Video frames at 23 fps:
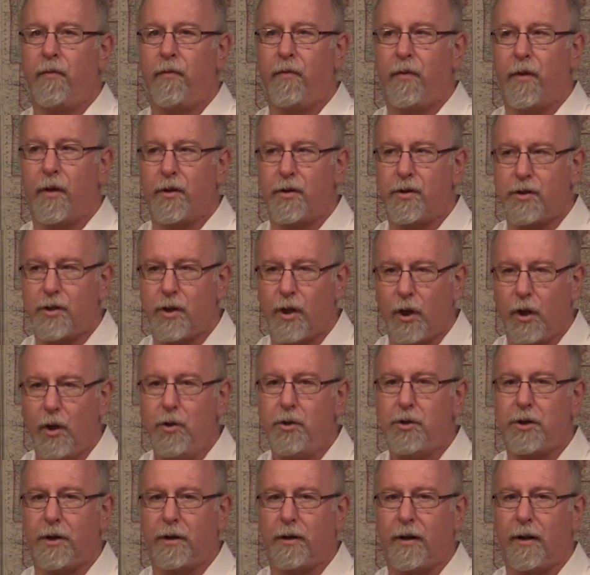The
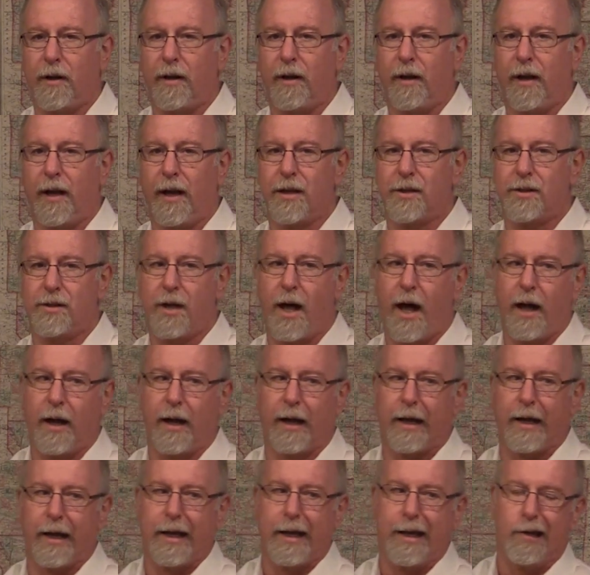solution is not
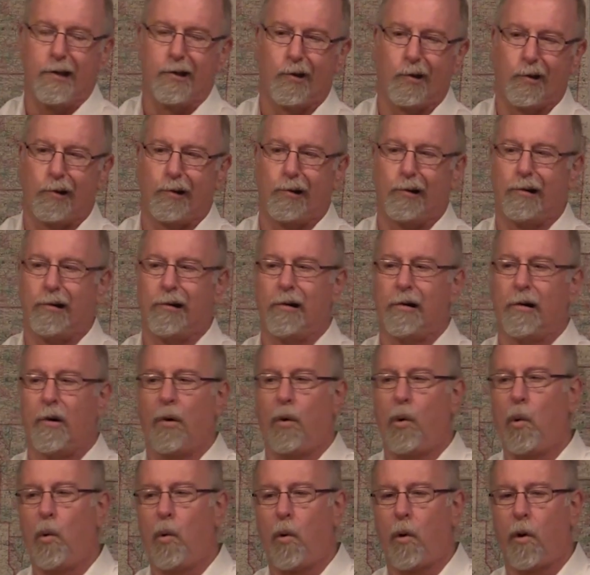a either
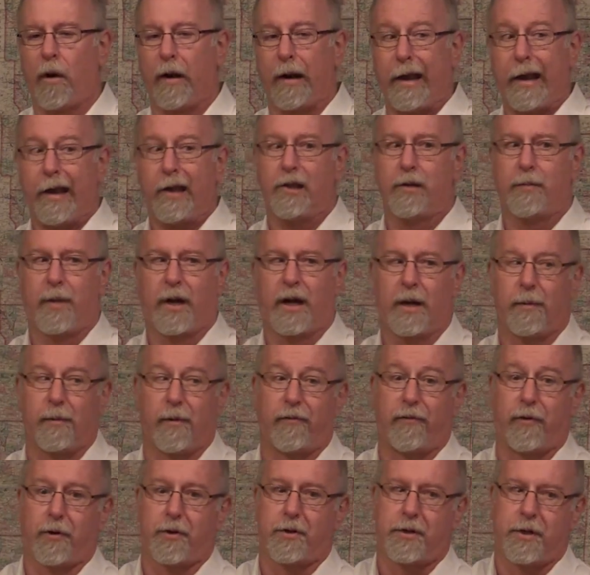or, either become a
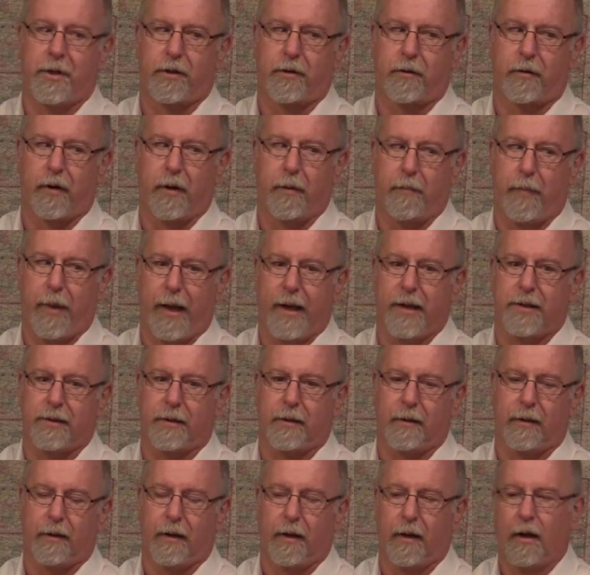first century
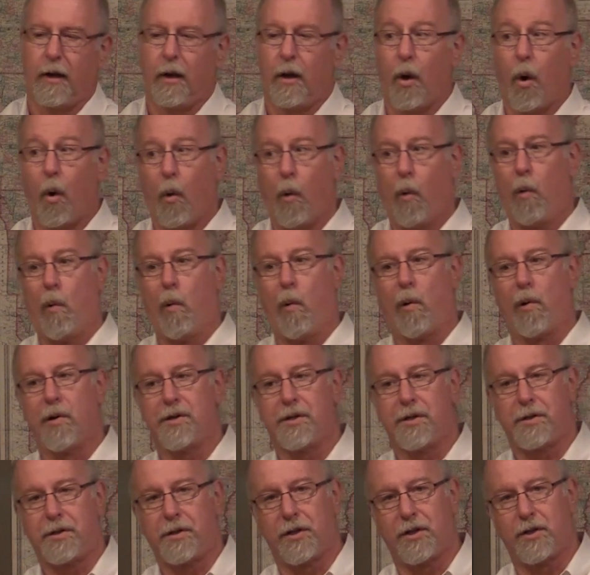peasant or
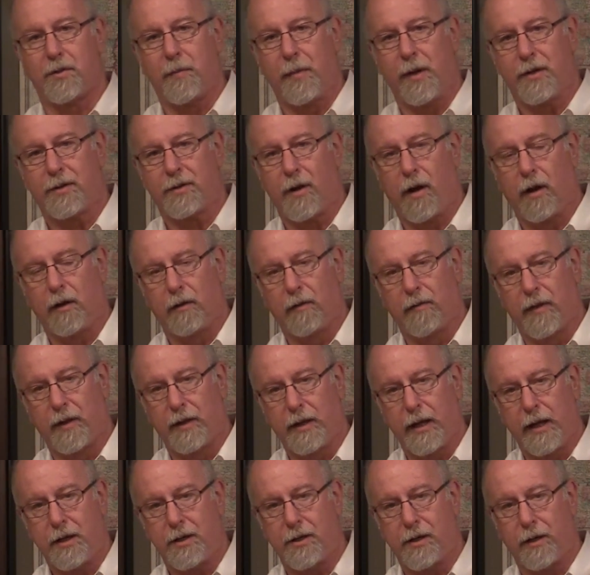just dismiss all of the
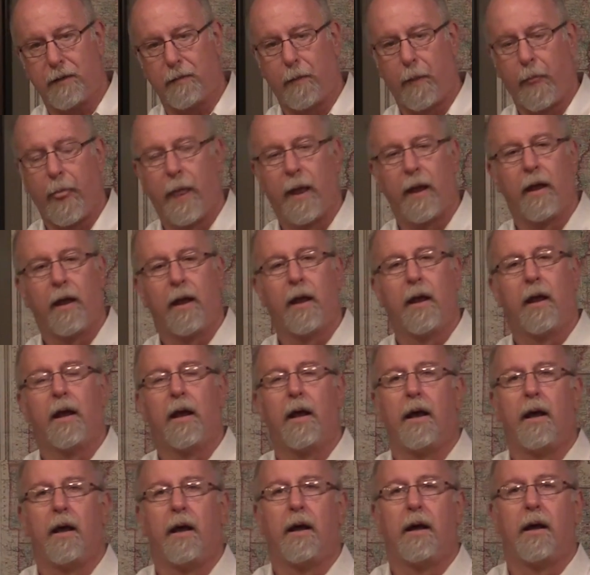teaching.
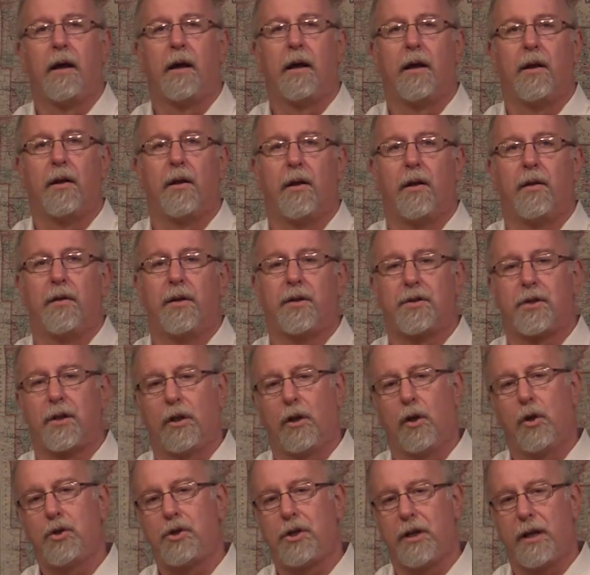The
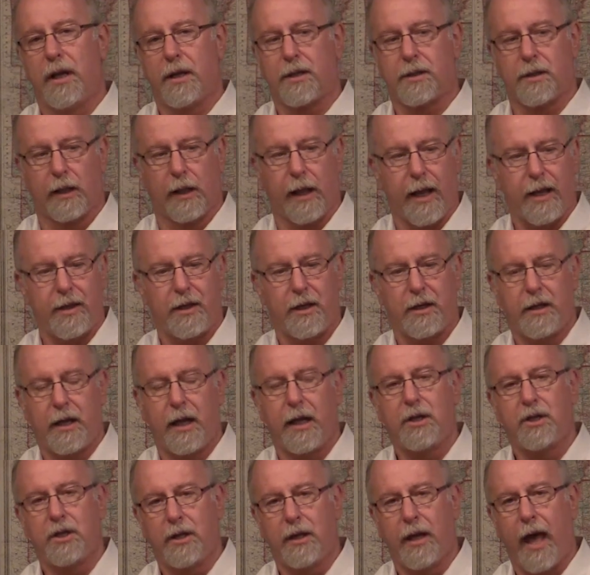solution is let the
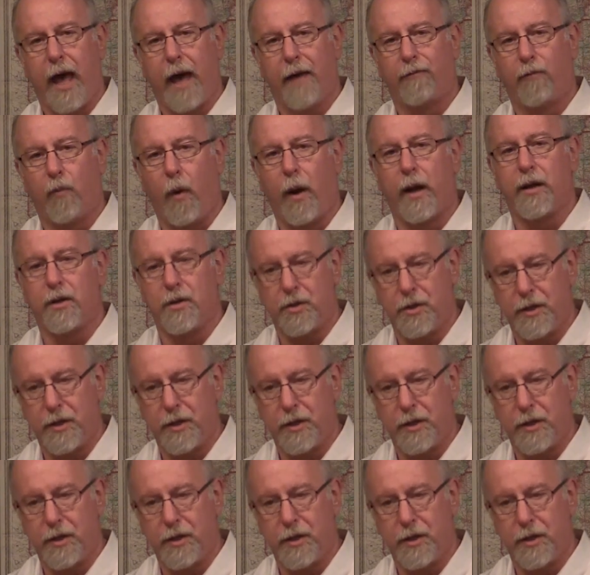teaching have weight.